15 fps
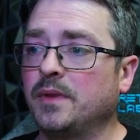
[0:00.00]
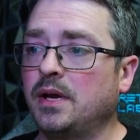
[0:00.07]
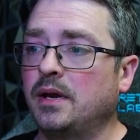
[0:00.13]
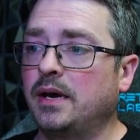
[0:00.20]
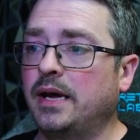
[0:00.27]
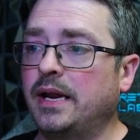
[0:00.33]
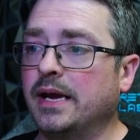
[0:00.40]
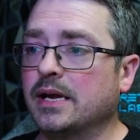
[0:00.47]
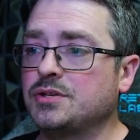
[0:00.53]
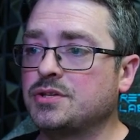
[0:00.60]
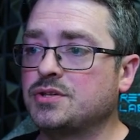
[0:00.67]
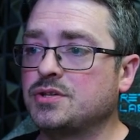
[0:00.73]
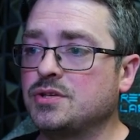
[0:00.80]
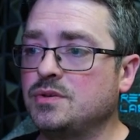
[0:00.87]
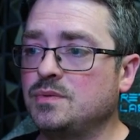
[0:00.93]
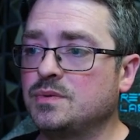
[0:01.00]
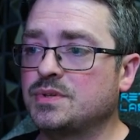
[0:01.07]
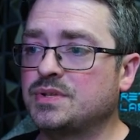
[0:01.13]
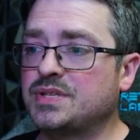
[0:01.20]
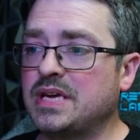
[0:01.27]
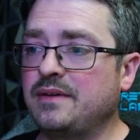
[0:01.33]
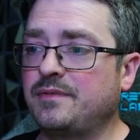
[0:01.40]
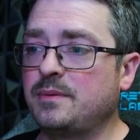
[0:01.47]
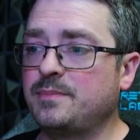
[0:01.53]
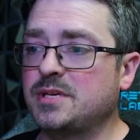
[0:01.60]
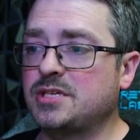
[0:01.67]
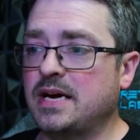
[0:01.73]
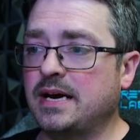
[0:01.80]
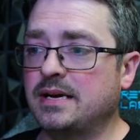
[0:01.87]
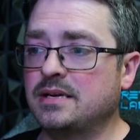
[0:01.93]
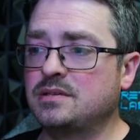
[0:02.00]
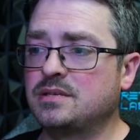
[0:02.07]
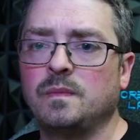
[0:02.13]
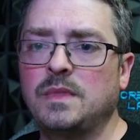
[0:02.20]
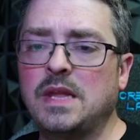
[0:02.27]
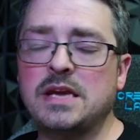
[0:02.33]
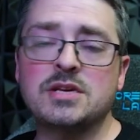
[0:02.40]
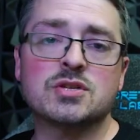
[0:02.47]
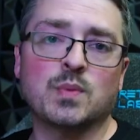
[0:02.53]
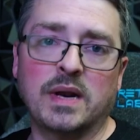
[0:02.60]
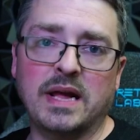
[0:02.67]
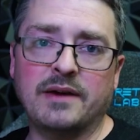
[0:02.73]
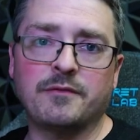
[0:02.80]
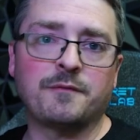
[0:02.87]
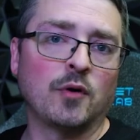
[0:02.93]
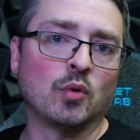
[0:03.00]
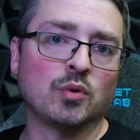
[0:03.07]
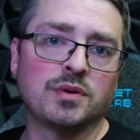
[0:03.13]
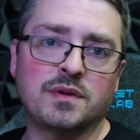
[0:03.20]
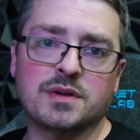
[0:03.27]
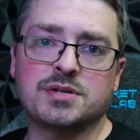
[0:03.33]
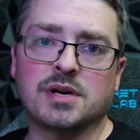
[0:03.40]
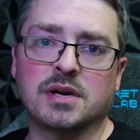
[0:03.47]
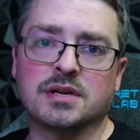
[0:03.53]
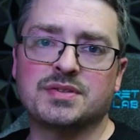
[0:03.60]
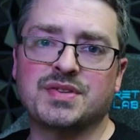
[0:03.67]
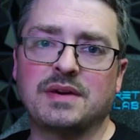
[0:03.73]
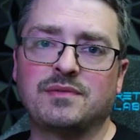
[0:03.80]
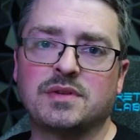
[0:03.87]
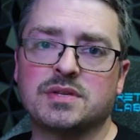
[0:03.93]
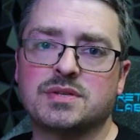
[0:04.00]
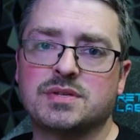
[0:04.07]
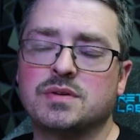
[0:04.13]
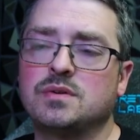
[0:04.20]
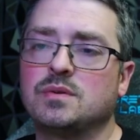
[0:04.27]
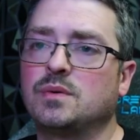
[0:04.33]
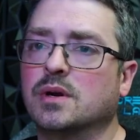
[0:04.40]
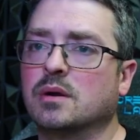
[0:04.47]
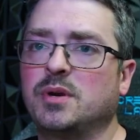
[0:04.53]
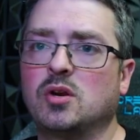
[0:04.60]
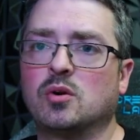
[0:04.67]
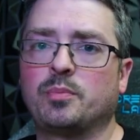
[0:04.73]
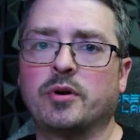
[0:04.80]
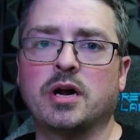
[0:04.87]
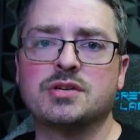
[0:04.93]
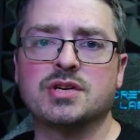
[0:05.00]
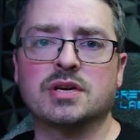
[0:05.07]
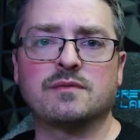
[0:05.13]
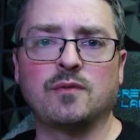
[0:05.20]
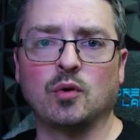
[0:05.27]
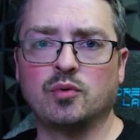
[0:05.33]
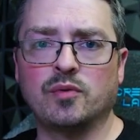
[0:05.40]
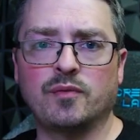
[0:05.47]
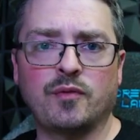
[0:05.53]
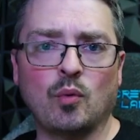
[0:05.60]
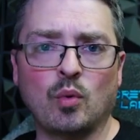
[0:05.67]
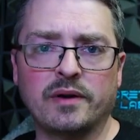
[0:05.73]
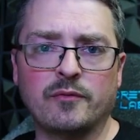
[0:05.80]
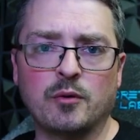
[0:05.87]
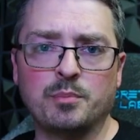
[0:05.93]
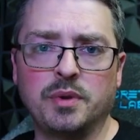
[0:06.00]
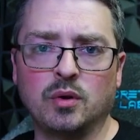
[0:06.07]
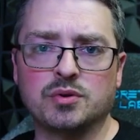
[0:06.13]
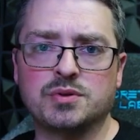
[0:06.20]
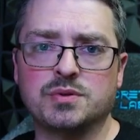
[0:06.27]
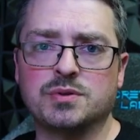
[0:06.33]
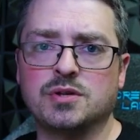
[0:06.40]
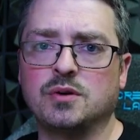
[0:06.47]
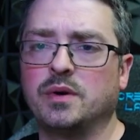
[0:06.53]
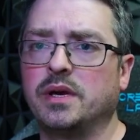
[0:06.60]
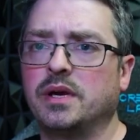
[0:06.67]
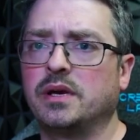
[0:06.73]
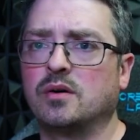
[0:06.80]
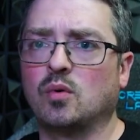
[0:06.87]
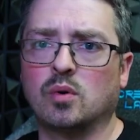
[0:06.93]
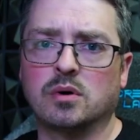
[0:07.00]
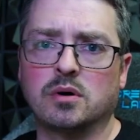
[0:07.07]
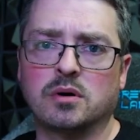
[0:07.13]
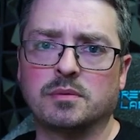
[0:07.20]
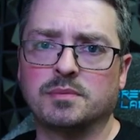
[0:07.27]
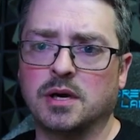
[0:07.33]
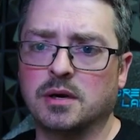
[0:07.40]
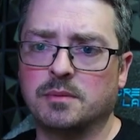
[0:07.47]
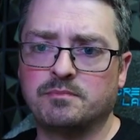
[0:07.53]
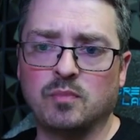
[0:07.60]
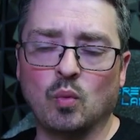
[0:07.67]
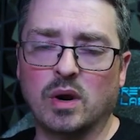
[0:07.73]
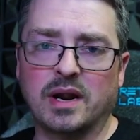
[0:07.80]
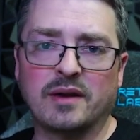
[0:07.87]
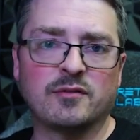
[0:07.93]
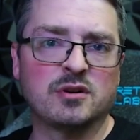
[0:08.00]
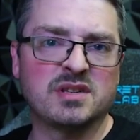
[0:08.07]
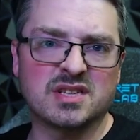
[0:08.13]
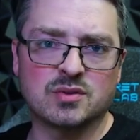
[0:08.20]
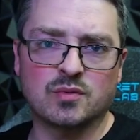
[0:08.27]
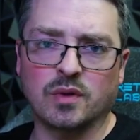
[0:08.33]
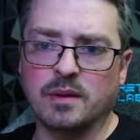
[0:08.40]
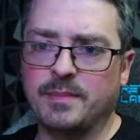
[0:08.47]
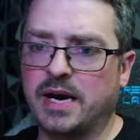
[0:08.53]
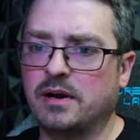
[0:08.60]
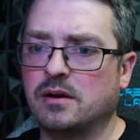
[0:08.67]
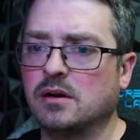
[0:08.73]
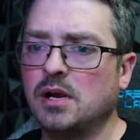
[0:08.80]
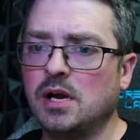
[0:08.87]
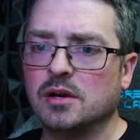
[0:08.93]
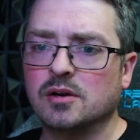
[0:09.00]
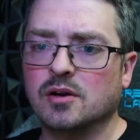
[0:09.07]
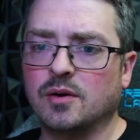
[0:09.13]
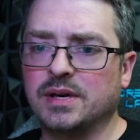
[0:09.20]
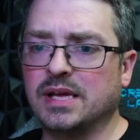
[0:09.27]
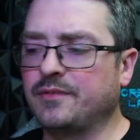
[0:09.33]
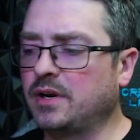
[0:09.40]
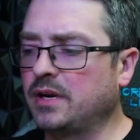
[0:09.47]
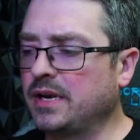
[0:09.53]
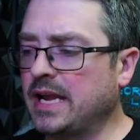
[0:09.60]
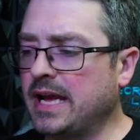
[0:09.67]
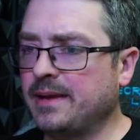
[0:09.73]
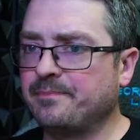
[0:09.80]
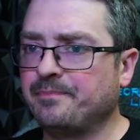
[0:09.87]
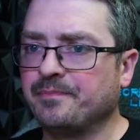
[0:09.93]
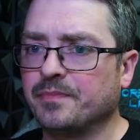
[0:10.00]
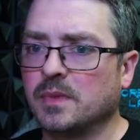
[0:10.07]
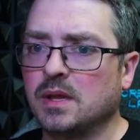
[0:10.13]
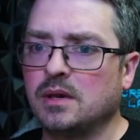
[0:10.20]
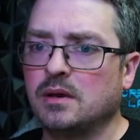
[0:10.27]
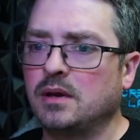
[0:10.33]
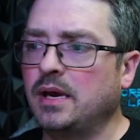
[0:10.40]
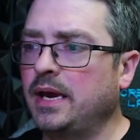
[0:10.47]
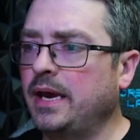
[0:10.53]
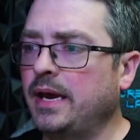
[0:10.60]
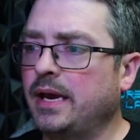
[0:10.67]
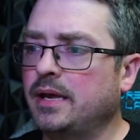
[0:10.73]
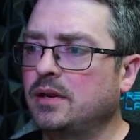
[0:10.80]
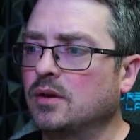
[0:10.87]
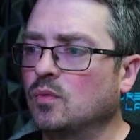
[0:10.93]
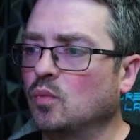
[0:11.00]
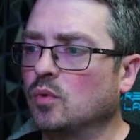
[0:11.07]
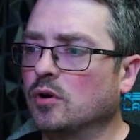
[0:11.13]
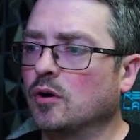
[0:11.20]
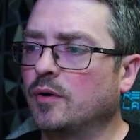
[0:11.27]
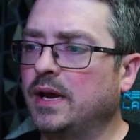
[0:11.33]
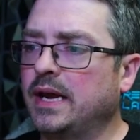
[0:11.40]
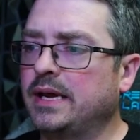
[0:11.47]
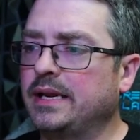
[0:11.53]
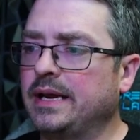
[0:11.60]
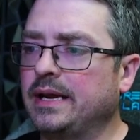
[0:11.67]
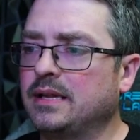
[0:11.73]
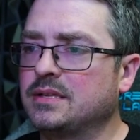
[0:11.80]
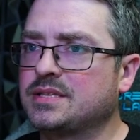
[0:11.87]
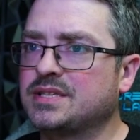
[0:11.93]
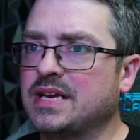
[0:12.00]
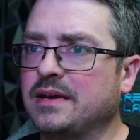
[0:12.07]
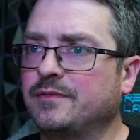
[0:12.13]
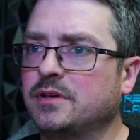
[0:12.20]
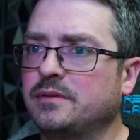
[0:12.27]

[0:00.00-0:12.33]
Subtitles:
and I can just do Save Image As. Now you just want to have a folder that you're going to save this to. It could be your project folder for whatever build you're doing, or wherever. It doesn't really matter. Go ahead and give it a name, and we'll go ahead and save it.